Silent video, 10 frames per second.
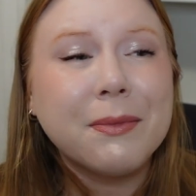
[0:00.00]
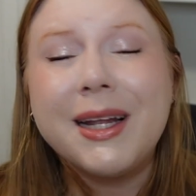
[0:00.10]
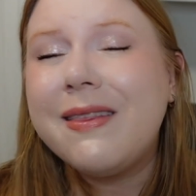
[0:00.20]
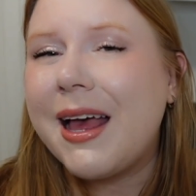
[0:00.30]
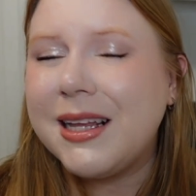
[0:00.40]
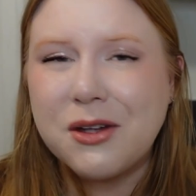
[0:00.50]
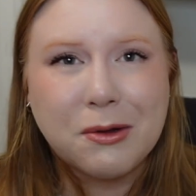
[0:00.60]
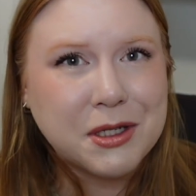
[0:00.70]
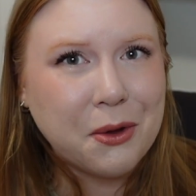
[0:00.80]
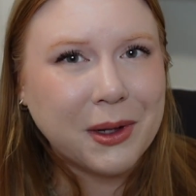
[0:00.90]
but in that he's
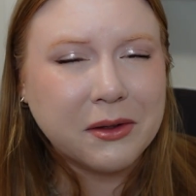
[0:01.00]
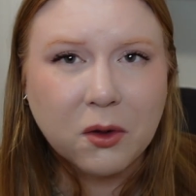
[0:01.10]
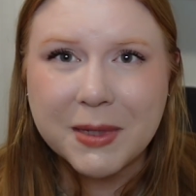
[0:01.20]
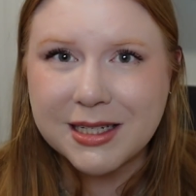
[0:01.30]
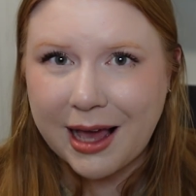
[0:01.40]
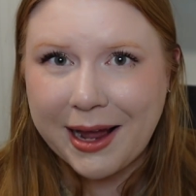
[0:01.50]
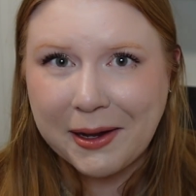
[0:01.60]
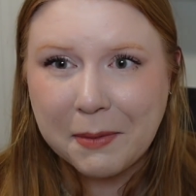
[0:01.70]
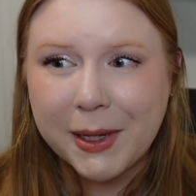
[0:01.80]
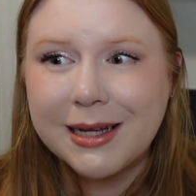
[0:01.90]
also a little
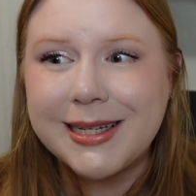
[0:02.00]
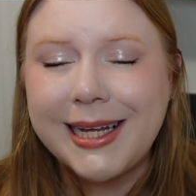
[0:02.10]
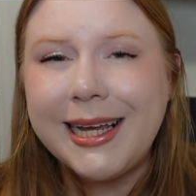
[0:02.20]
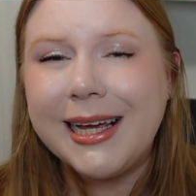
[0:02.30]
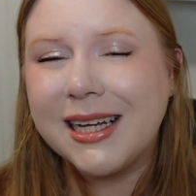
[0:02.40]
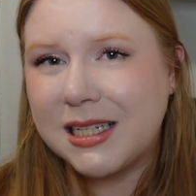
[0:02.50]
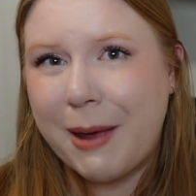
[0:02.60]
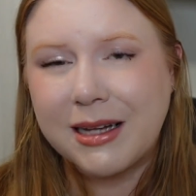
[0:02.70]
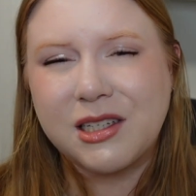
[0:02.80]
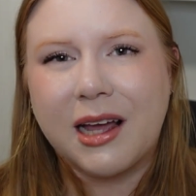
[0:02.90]
misguided because he
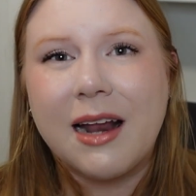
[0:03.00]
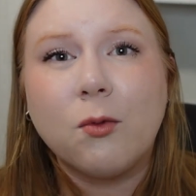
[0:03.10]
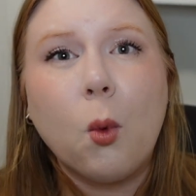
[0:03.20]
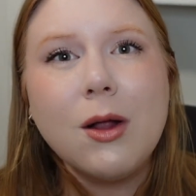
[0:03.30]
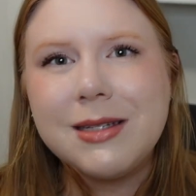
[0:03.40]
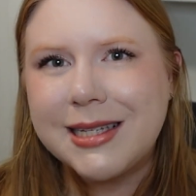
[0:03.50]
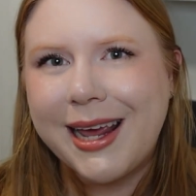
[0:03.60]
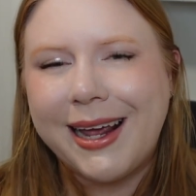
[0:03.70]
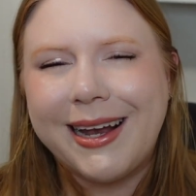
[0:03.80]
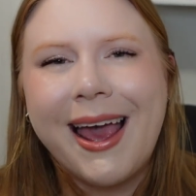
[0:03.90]
expects to kind of waltz
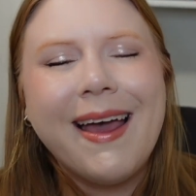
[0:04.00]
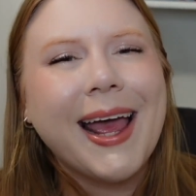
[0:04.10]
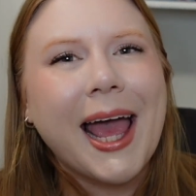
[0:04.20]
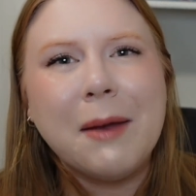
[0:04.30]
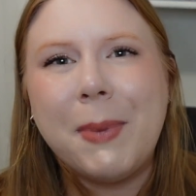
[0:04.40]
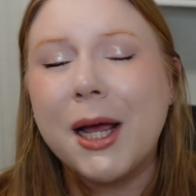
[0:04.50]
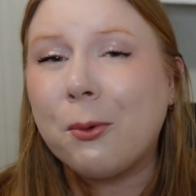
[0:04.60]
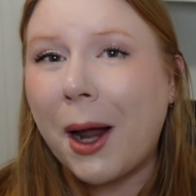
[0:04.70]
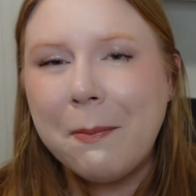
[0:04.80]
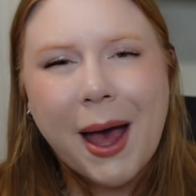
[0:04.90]
in and pick
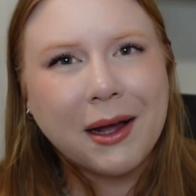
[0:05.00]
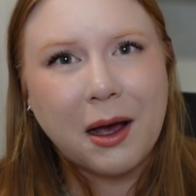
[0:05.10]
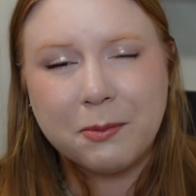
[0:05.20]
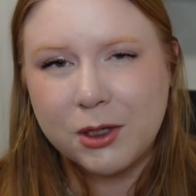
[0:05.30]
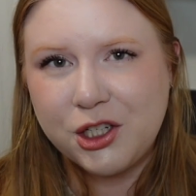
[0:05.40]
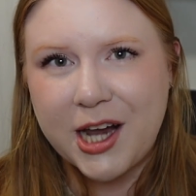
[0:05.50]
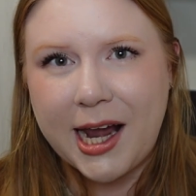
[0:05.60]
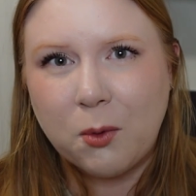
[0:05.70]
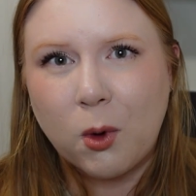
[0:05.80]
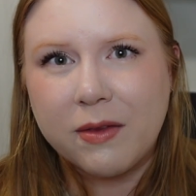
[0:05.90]
right back up with
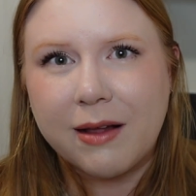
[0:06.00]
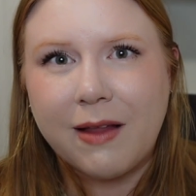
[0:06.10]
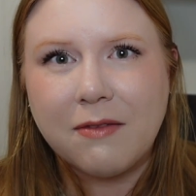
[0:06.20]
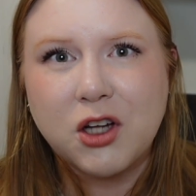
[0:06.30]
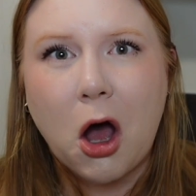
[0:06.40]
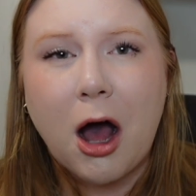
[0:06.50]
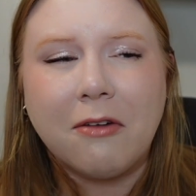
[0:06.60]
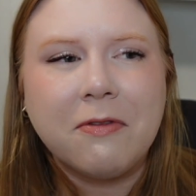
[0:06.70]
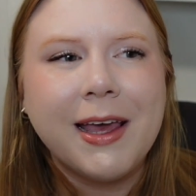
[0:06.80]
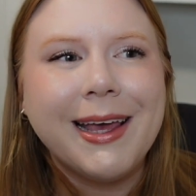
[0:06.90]
Jane where they left off.